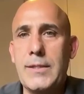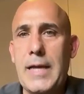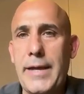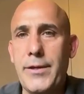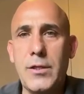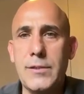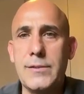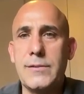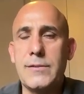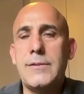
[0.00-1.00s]

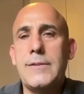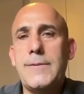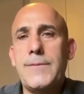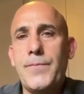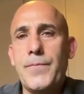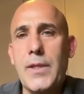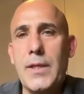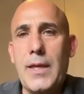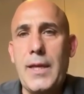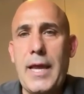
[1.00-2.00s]
tunnels,
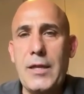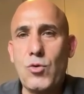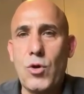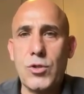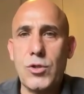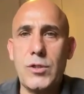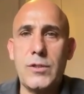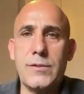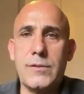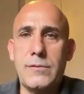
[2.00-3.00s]

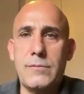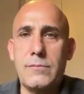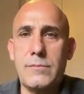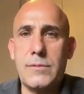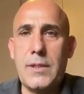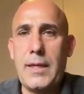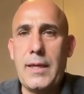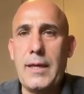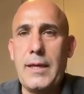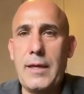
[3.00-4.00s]
headquarters,
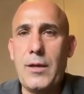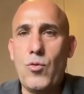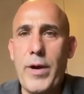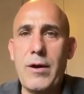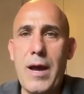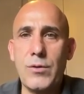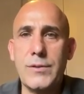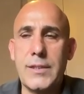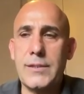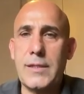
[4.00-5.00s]

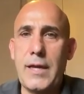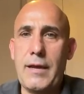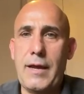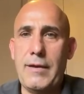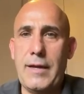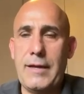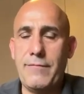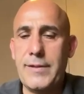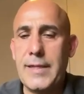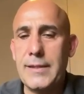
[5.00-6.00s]
warehouses,
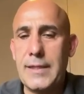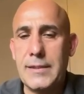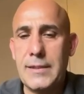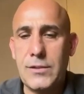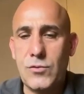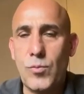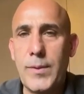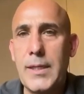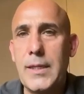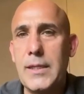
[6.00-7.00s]
everything that needs to
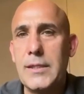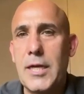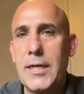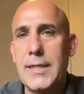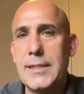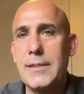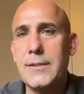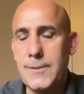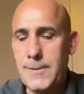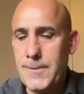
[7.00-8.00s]
be
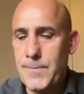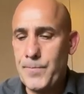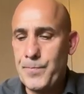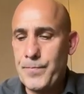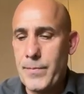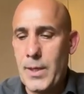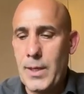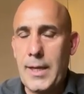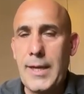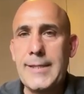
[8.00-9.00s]
targeted.
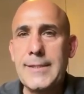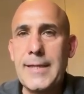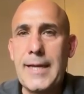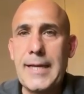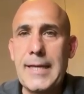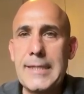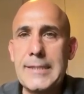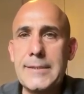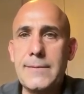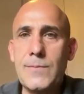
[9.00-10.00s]
And
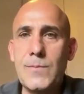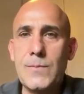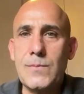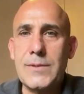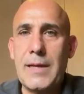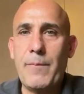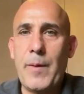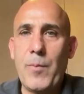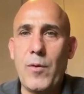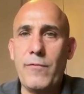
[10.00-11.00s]
some
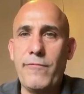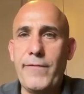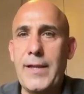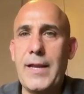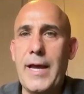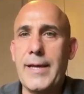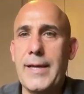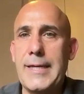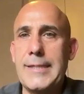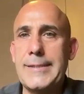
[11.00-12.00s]
people feel like
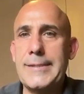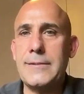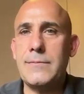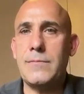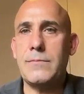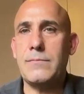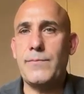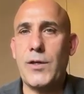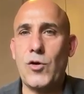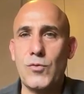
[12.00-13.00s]

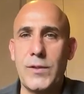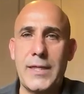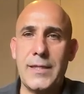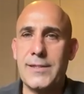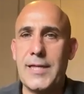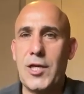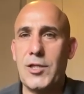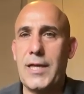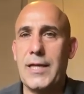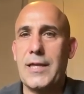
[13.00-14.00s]
because we didn't
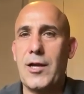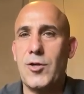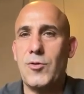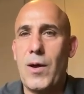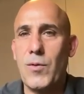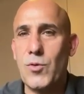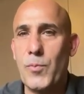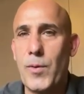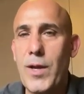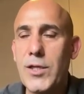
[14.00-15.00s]
start yet our ground
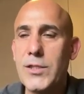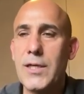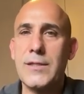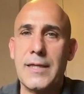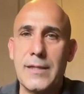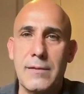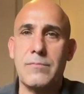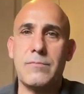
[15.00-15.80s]
operation, that